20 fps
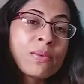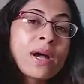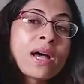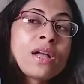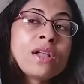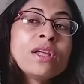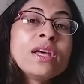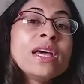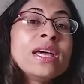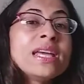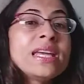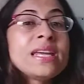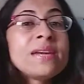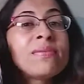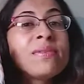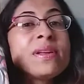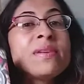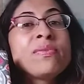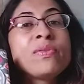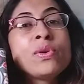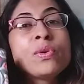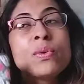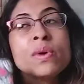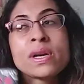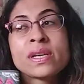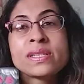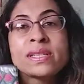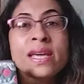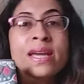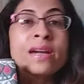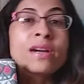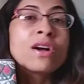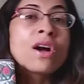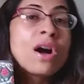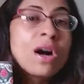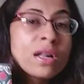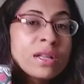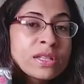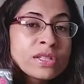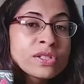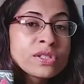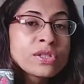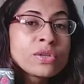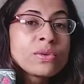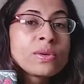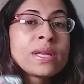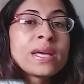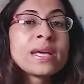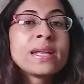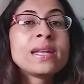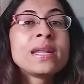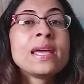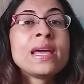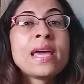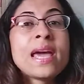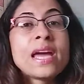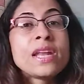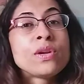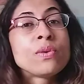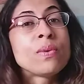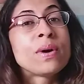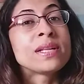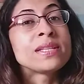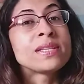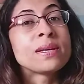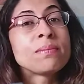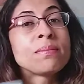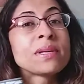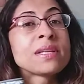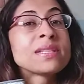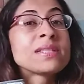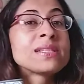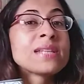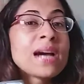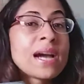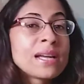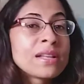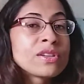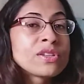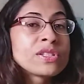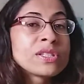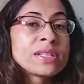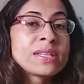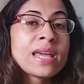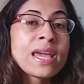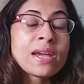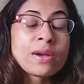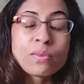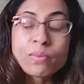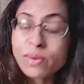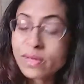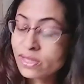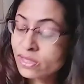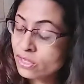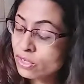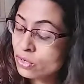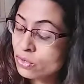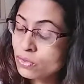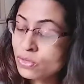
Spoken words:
well. Even if you are, say, a college student and you want something stylish to take with you,